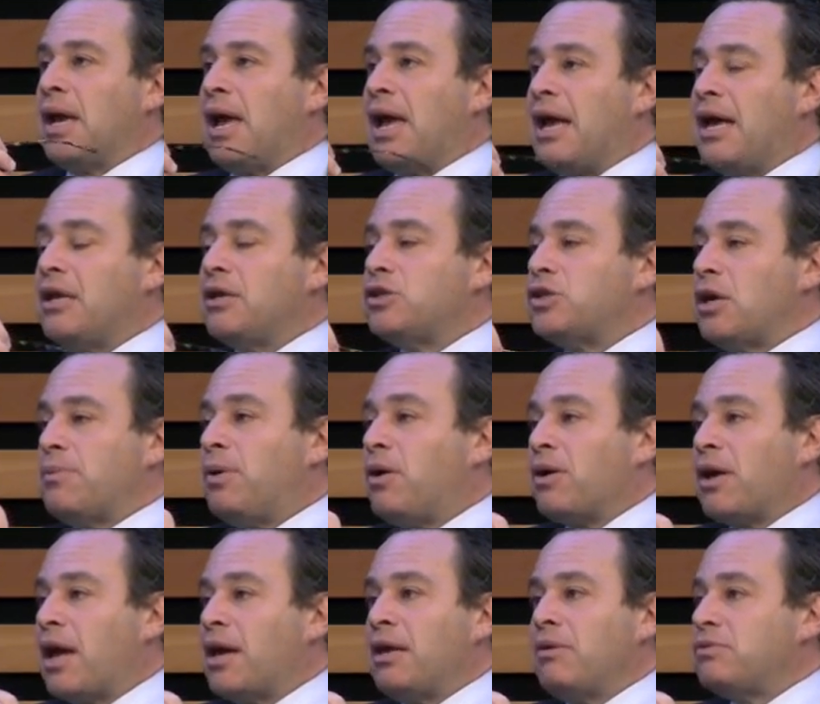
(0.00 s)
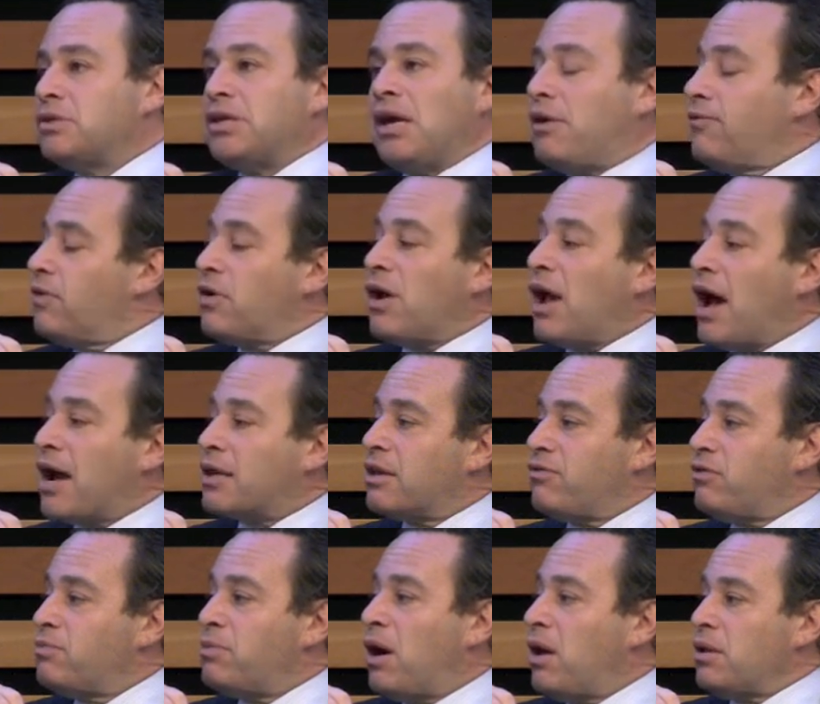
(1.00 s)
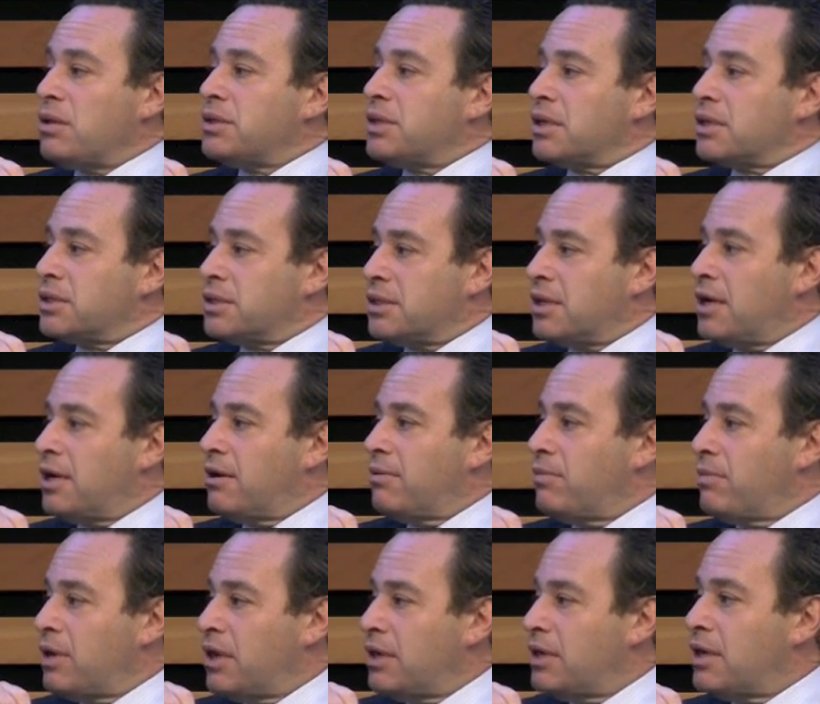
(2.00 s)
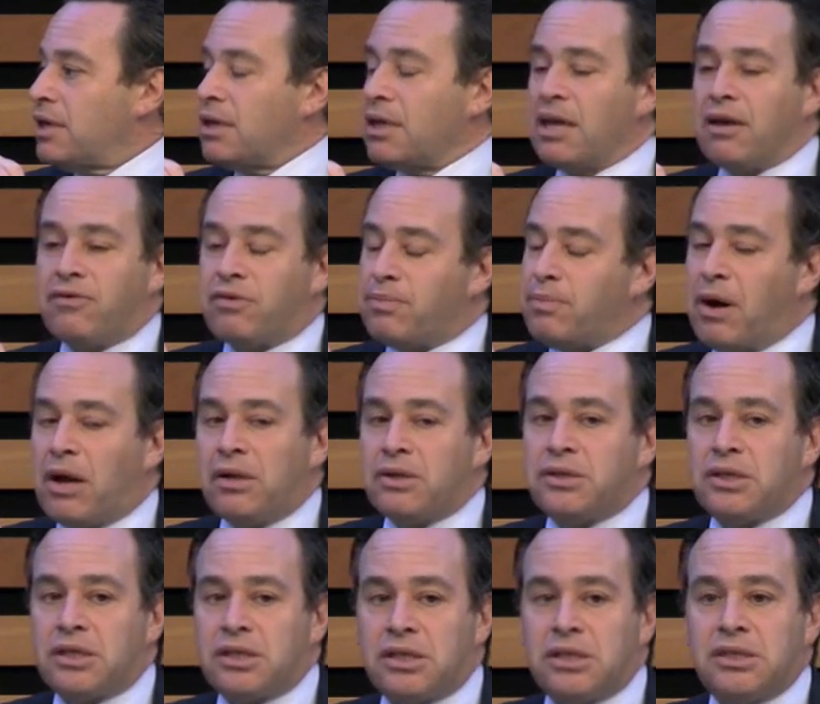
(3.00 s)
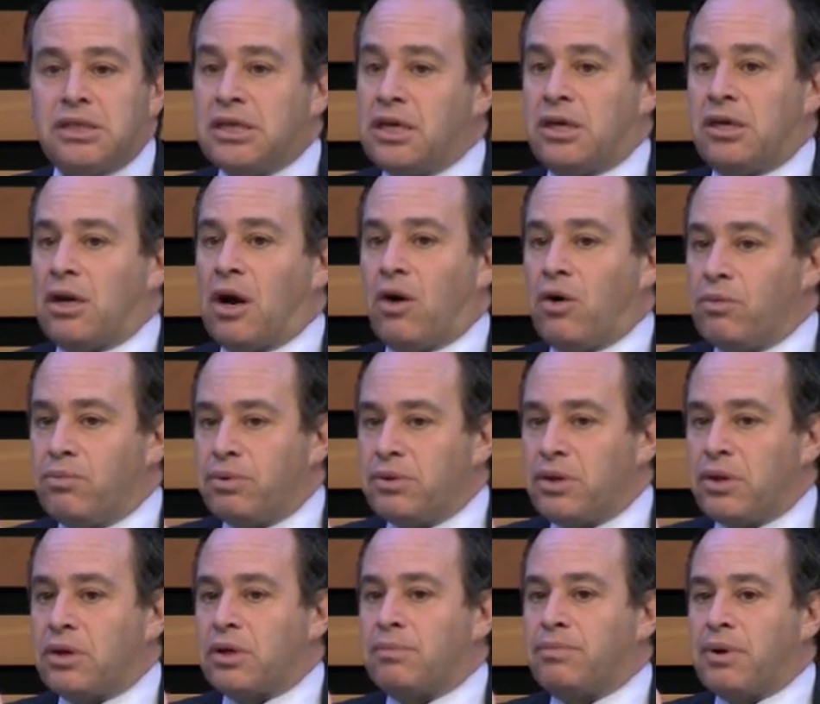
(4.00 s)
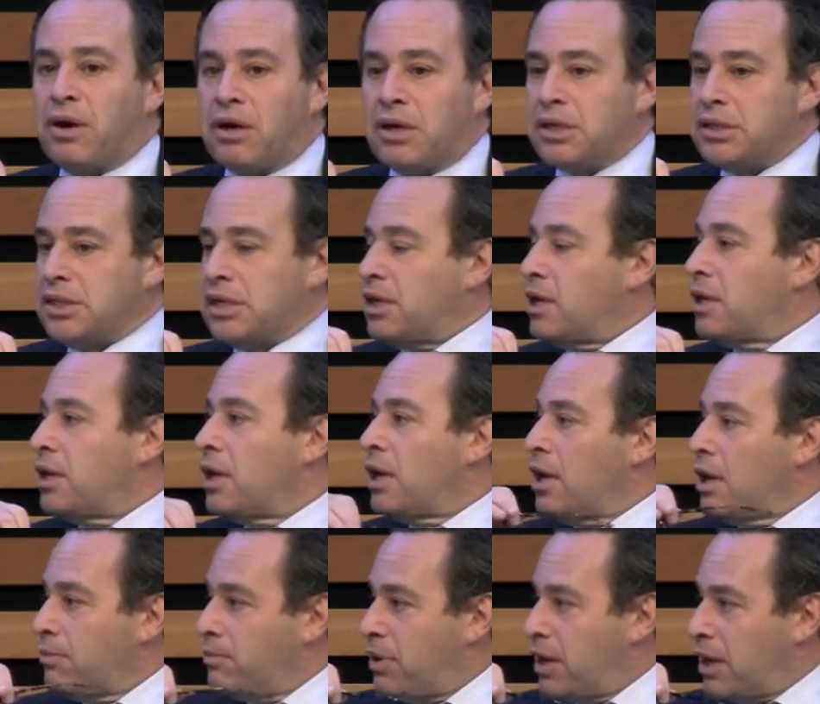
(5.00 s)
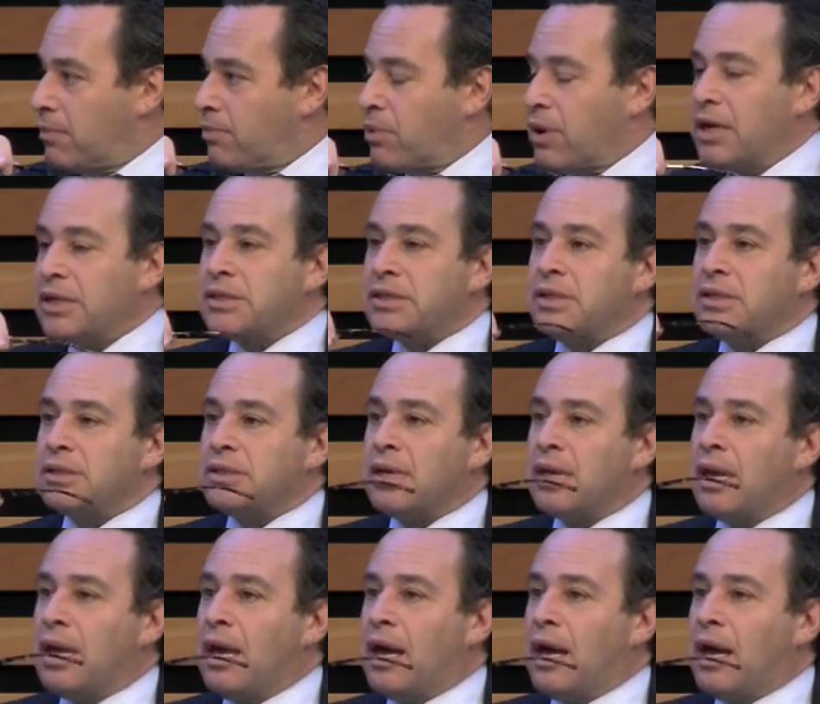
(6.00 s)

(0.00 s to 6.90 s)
And J. Paul Getty was not very active in politics. Um, he didn't give to politicians. He didn't own political parties. He didn't pick presidents.